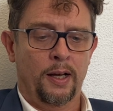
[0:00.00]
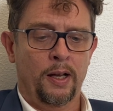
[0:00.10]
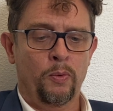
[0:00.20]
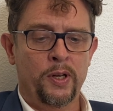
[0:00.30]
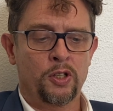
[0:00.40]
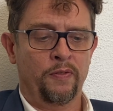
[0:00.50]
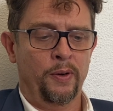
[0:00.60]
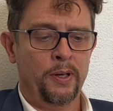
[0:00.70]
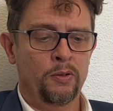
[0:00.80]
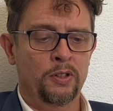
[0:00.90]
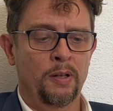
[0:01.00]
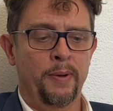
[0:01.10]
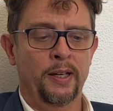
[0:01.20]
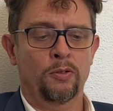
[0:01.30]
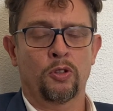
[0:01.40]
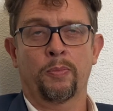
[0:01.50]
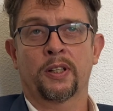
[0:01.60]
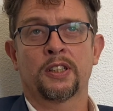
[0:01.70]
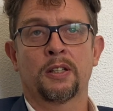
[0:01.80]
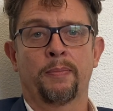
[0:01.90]
I wish a very good debate to the
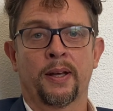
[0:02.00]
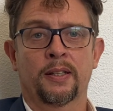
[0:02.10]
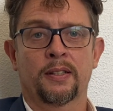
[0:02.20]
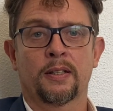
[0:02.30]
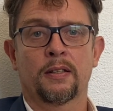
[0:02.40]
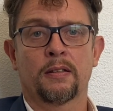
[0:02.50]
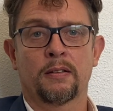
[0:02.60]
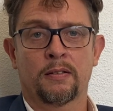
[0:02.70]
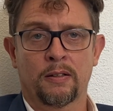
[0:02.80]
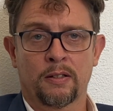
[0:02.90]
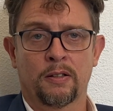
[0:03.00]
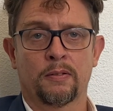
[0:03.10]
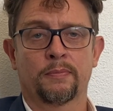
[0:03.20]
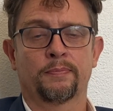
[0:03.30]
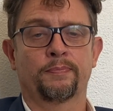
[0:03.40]
participants. Thank you.